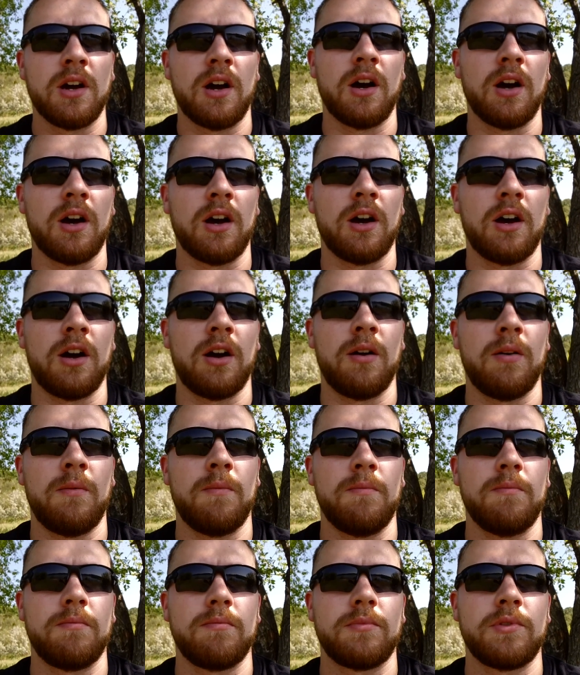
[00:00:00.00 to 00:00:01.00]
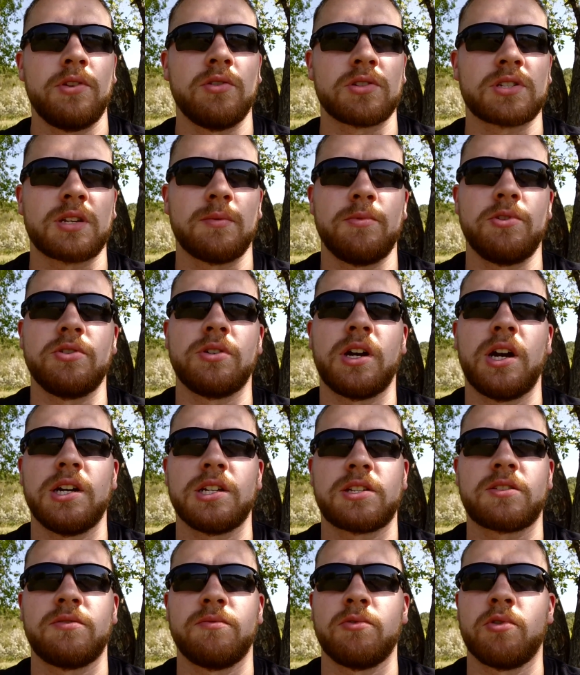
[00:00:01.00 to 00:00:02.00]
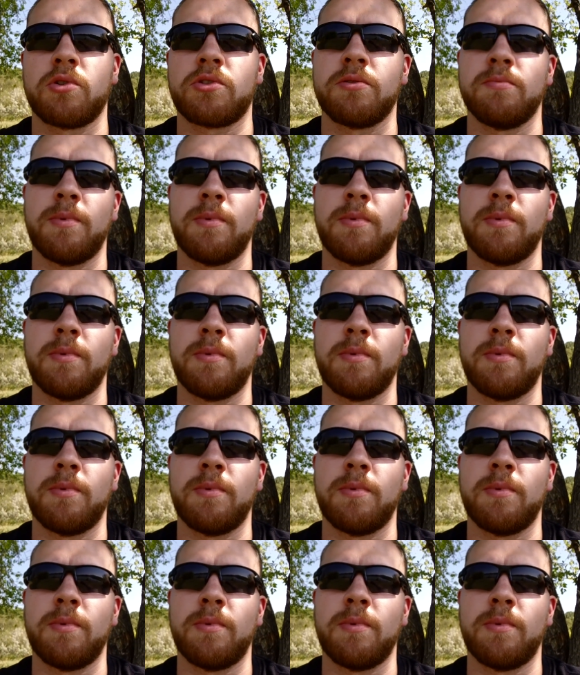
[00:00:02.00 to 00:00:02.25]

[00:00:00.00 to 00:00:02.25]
Some of you guys from North